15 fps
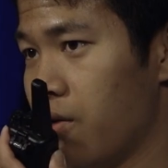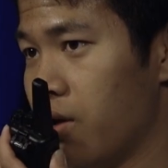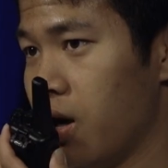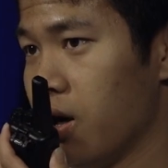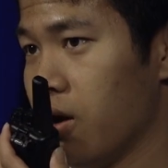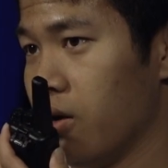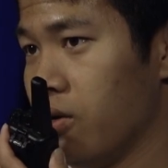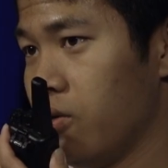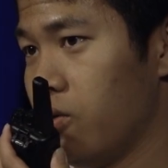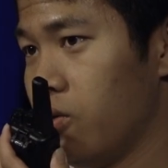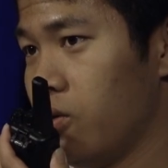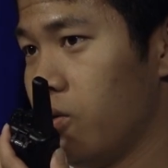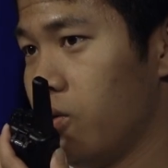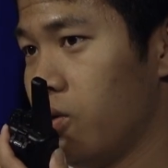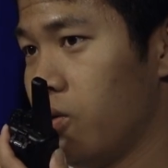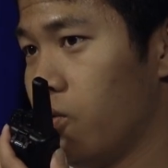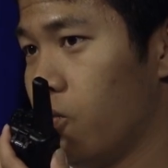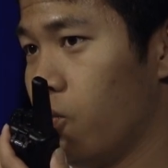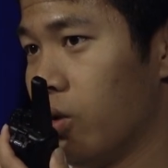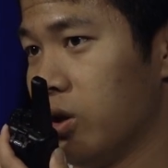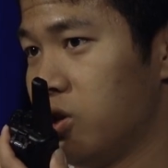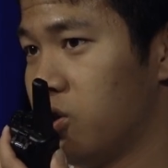Renata,
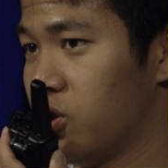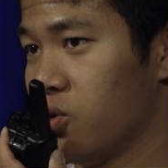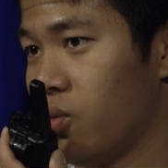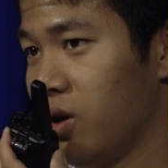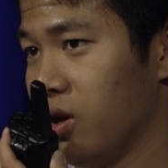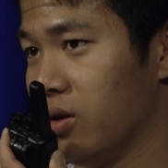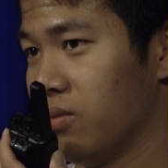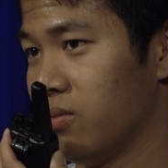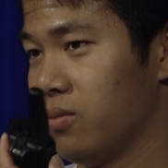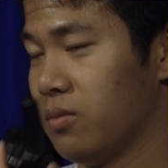what's your 20?